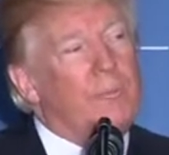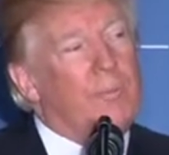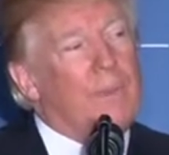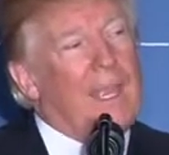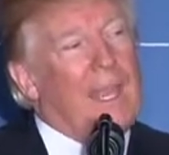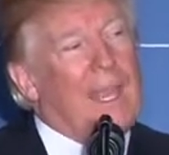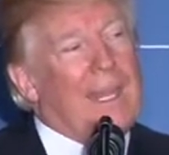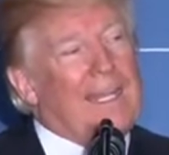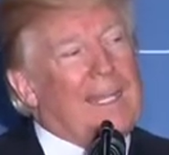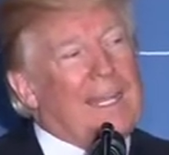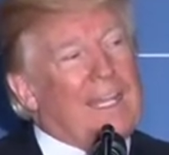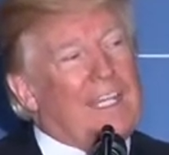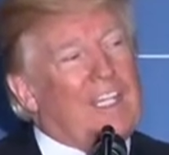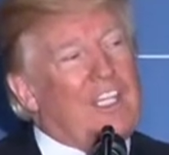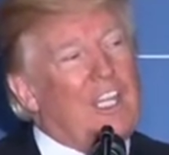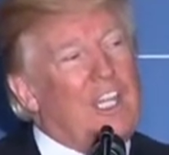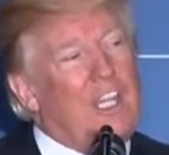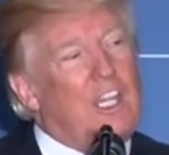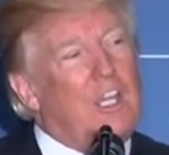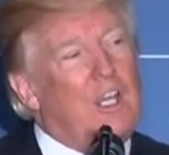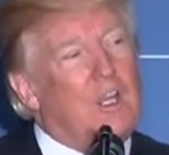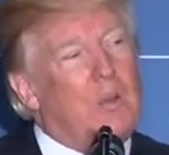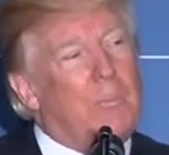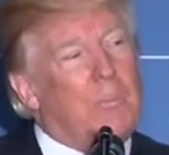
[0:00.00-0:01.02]
and
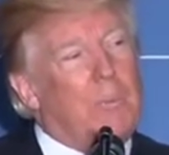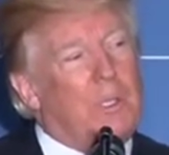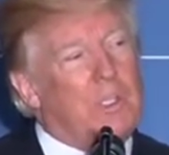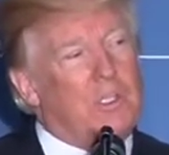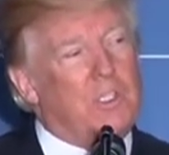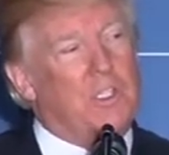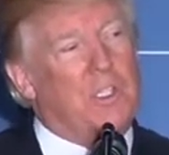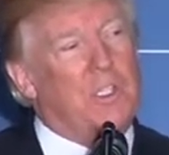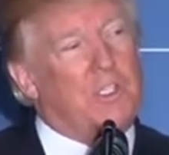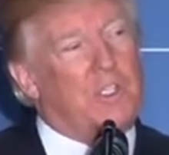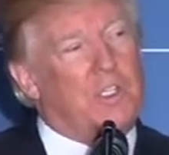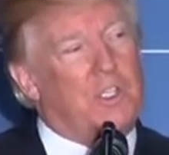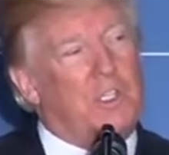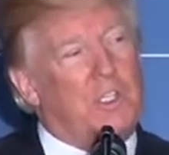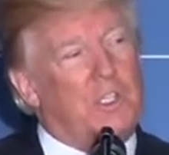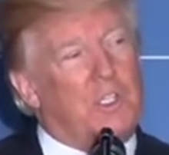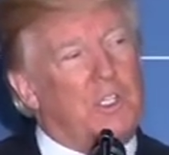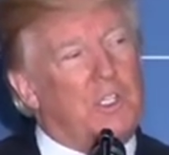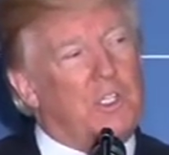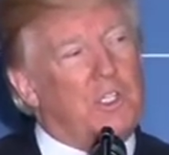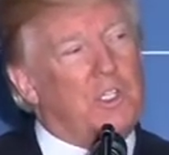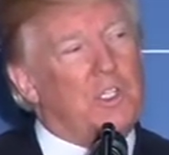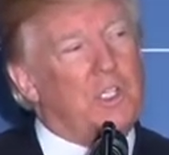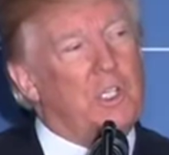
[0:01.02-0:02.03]
Latino
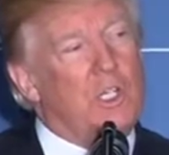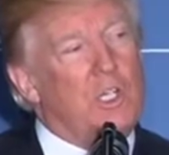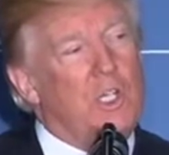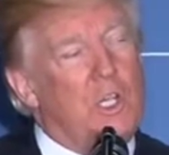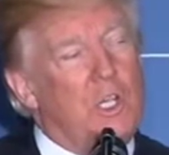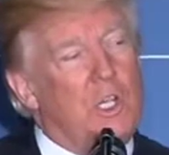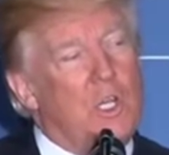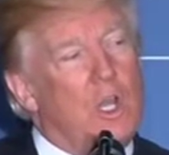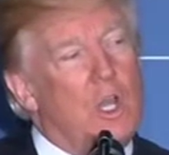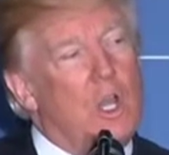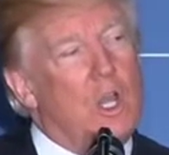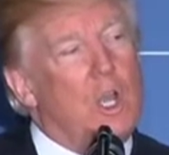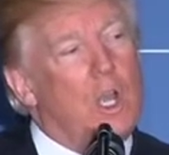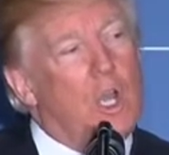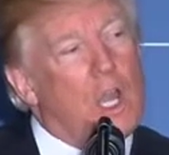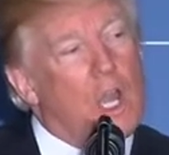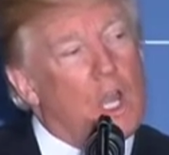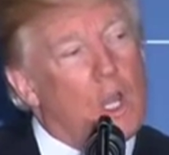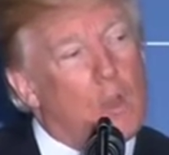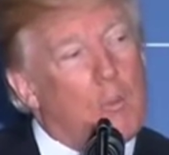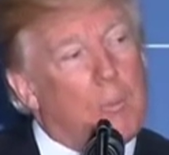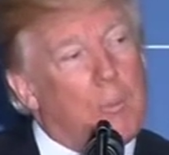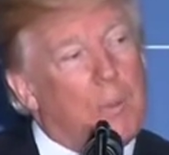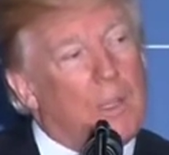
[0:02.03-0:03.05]
businesses are
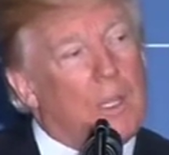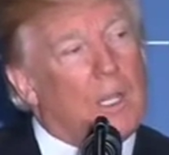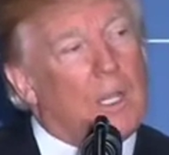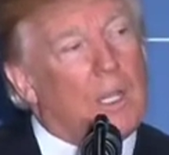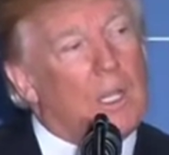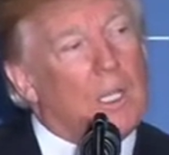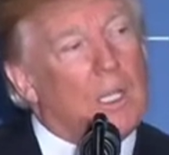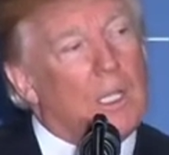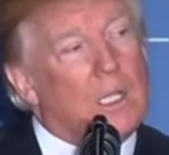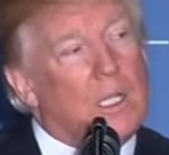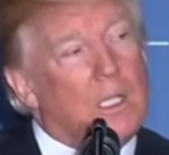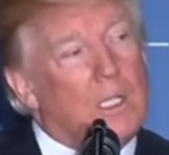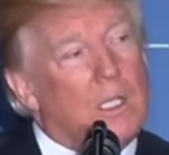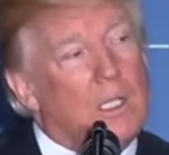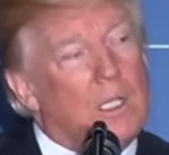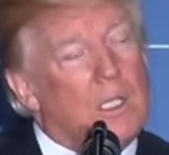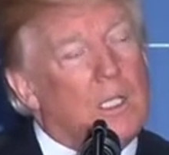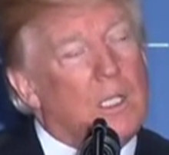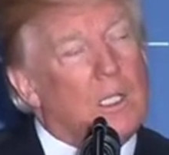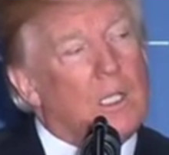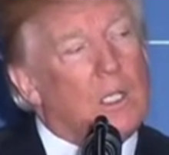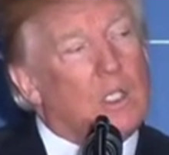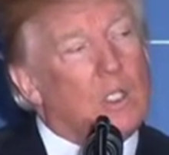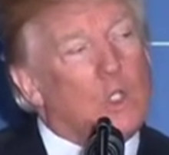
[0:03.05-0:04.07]
helping
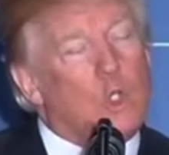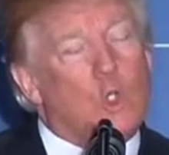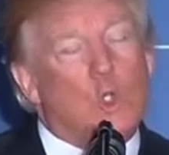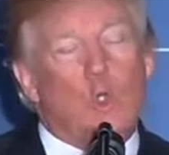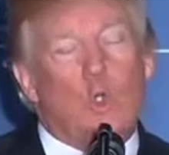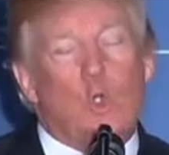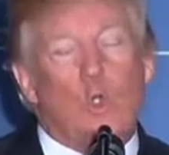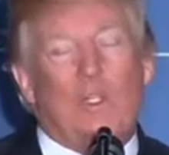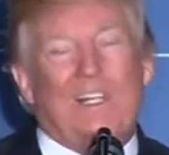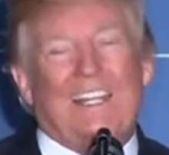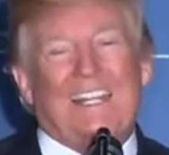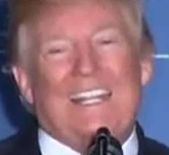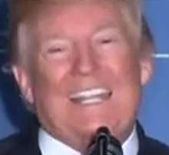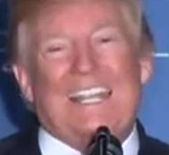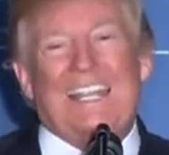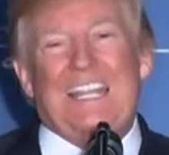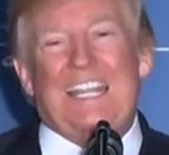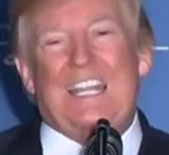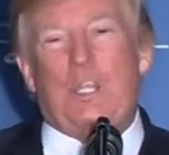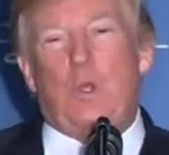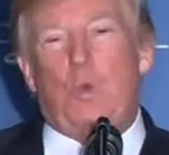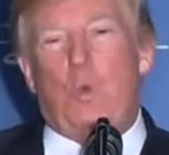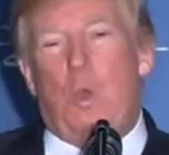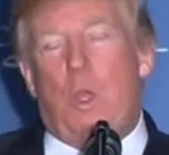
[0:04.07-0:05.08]
to
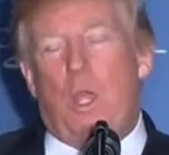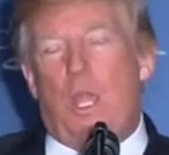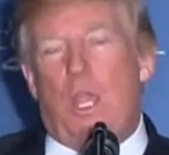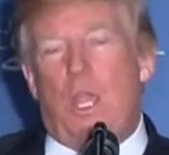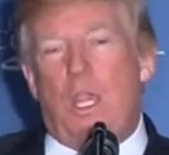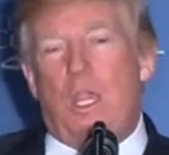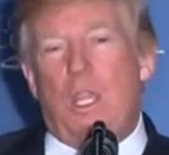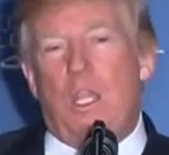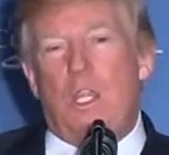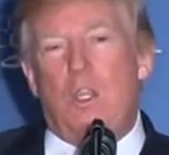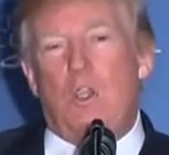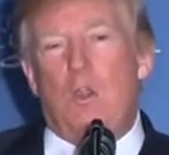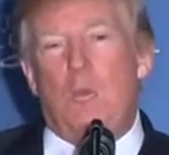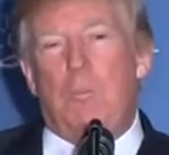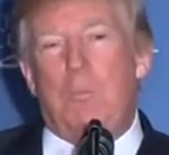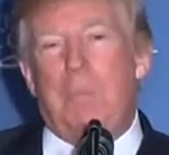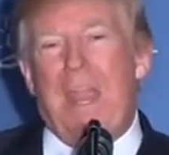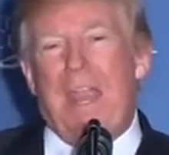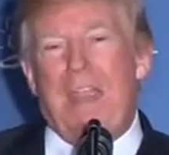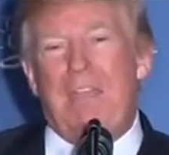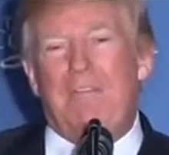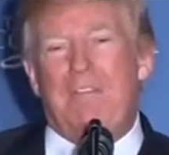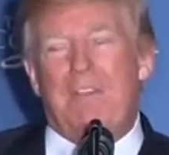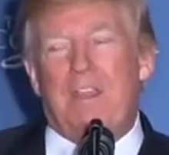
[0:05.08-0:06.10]
lead the way. You're
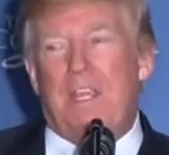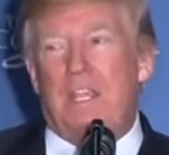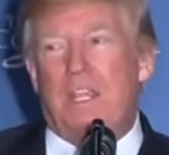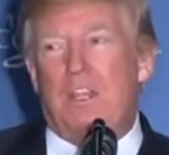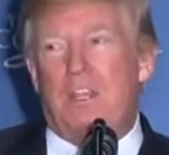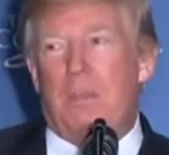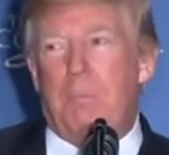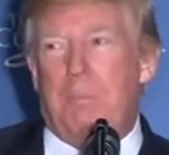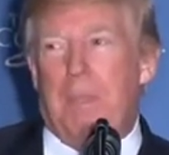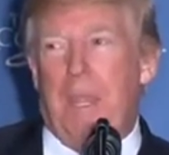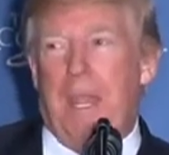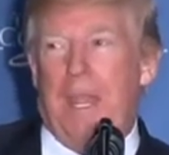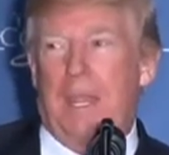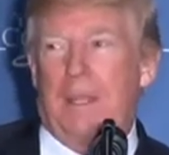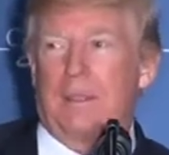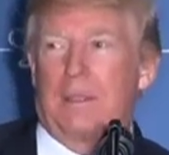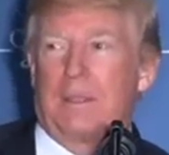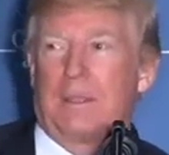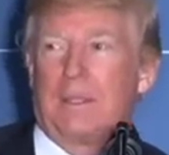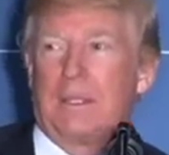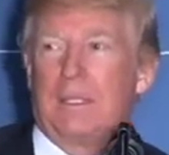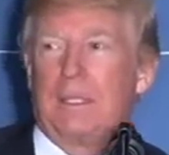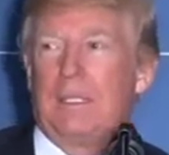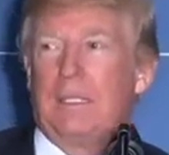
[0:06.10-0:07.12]
paving the
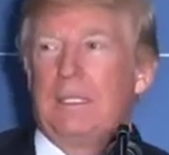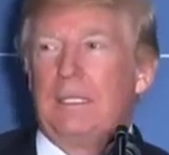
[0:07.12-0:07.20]
path.